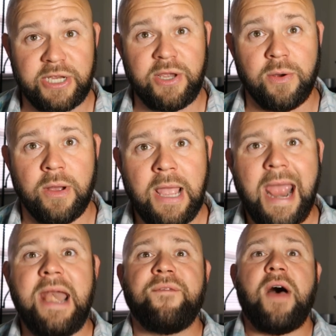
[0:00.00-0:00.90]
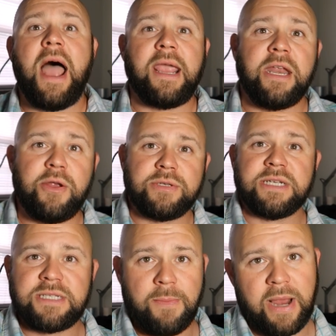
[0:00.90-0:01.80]
to you. And if I can use
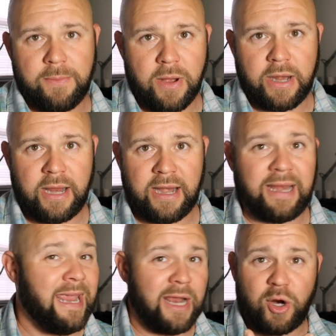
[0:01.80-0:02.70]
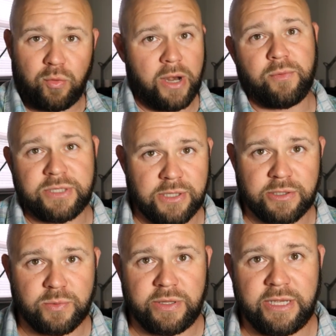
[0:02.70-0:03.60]
it to make money and get great
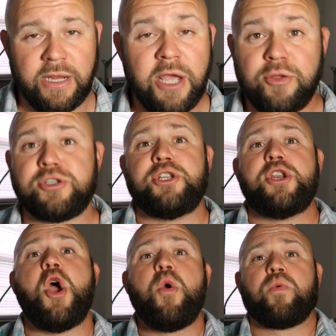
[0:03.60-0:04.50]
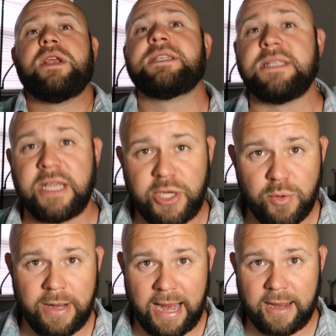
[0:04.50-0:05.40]
results with it, there's no reason that
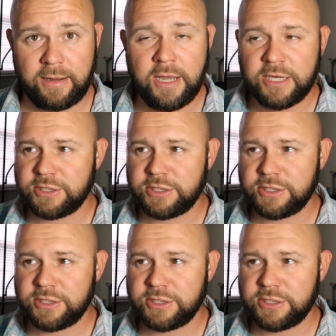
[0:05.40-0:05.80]
you can't.